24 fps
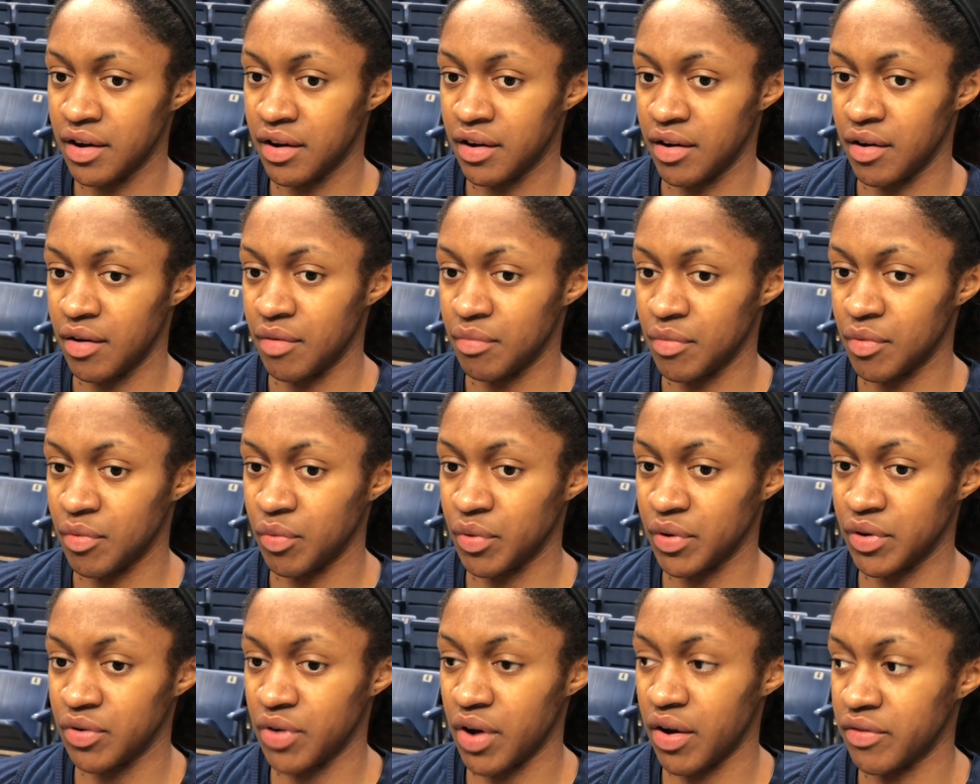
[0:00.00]
And
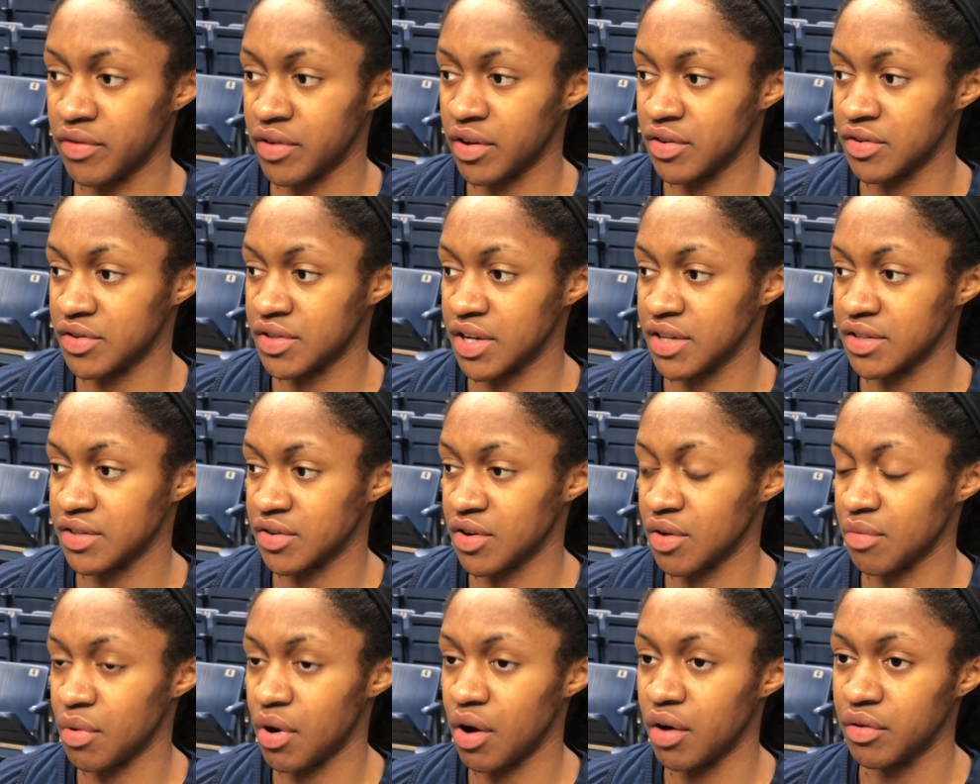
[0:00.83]
we do have another chance to
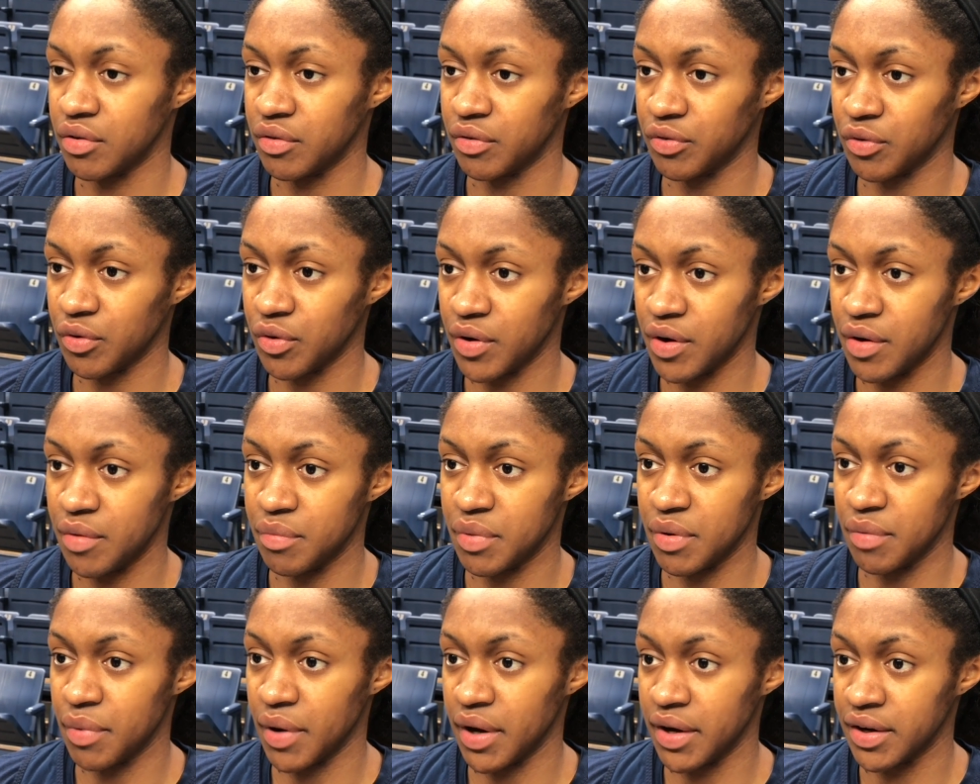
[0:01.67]
come out on the floor and
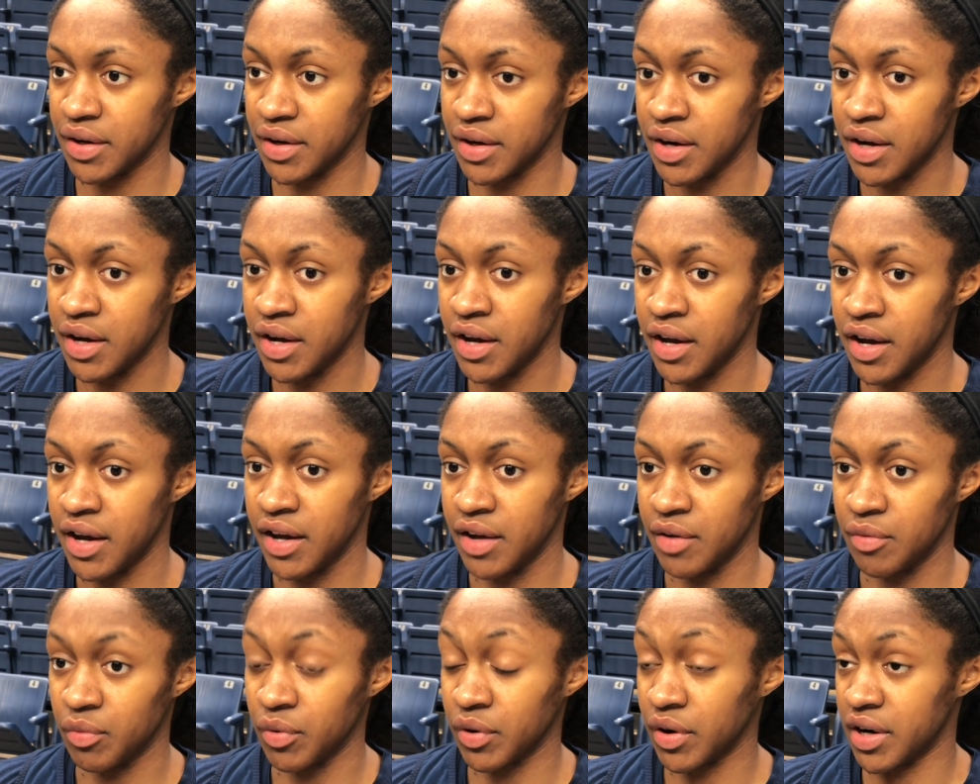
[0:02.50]
be better.
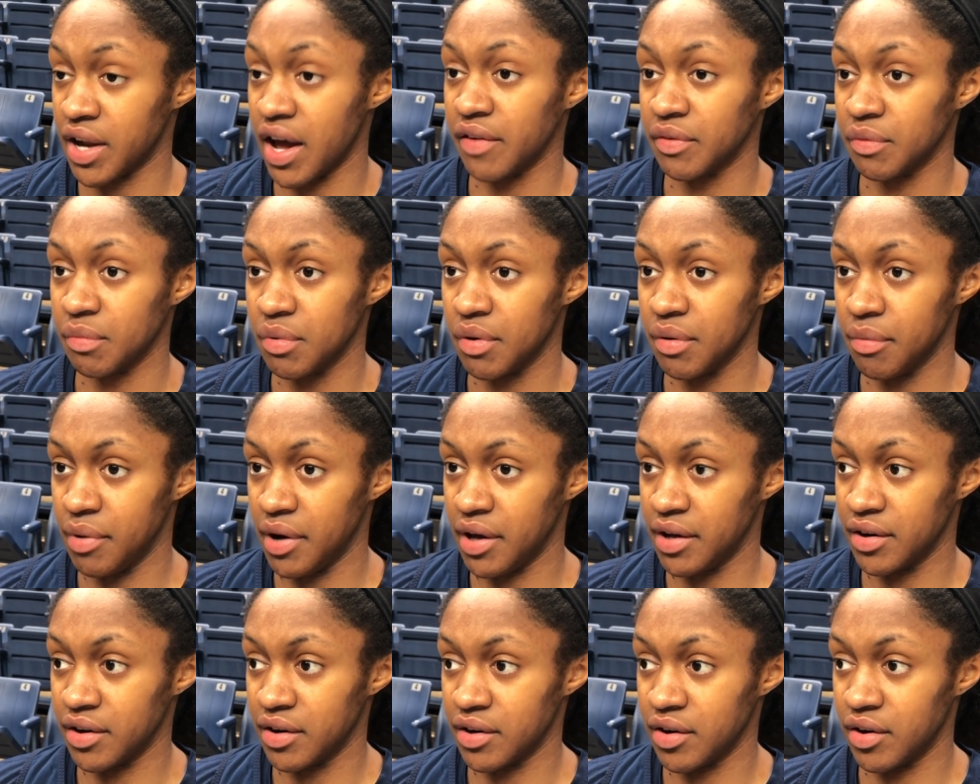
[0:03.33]
And we're going to have to be
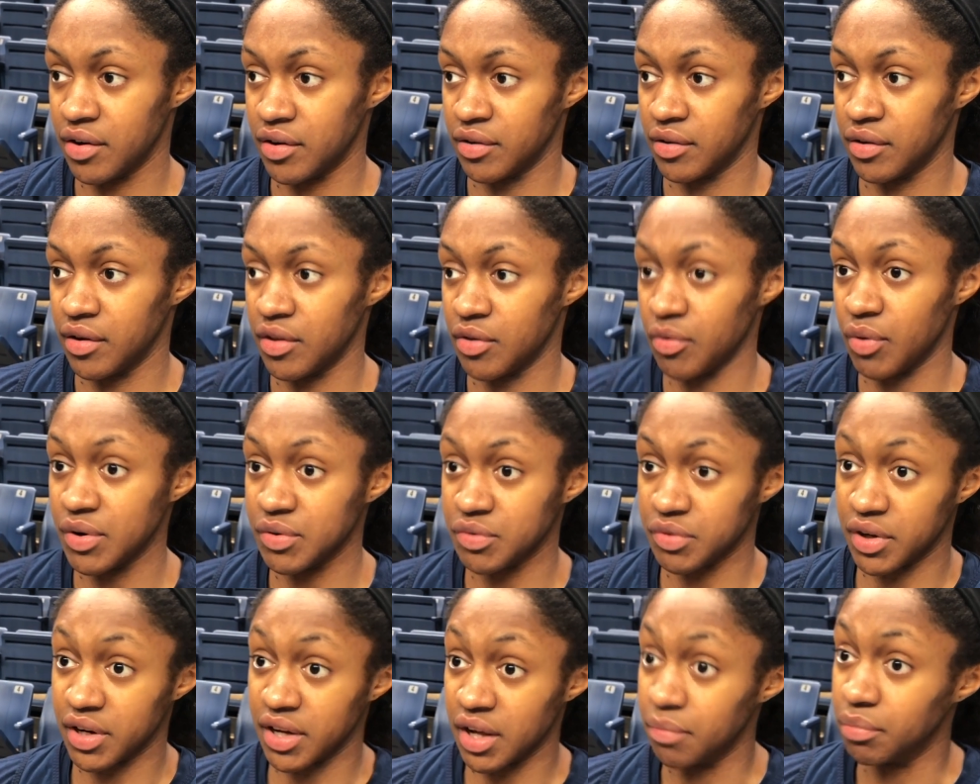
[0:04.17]
better, or otherwise
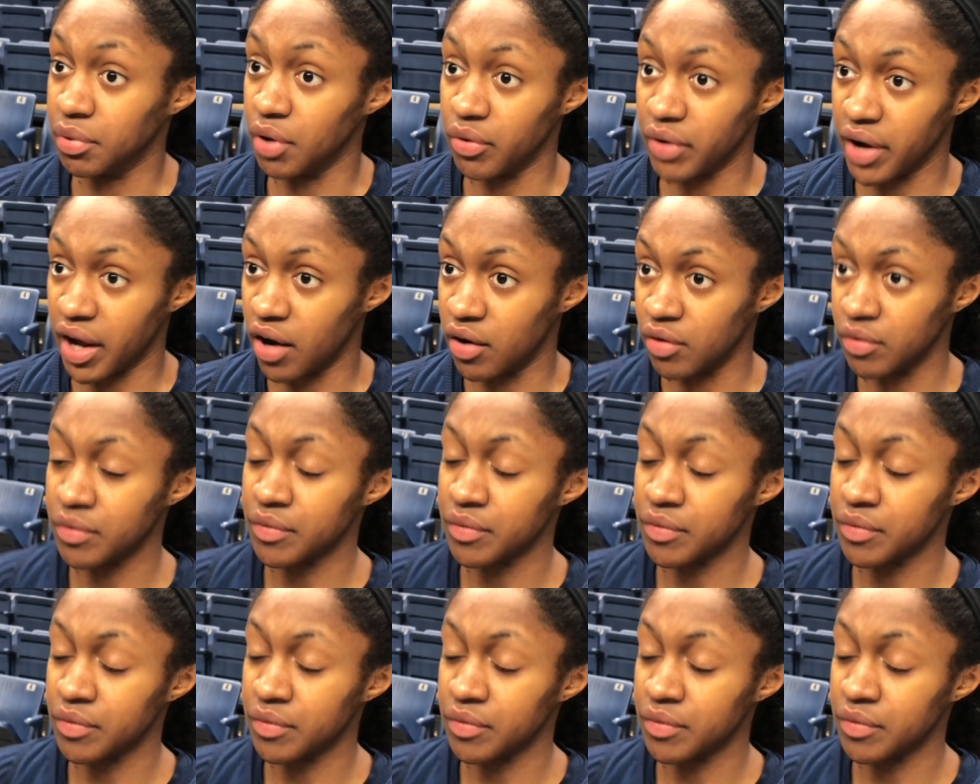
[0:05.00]
we're going to get blown out.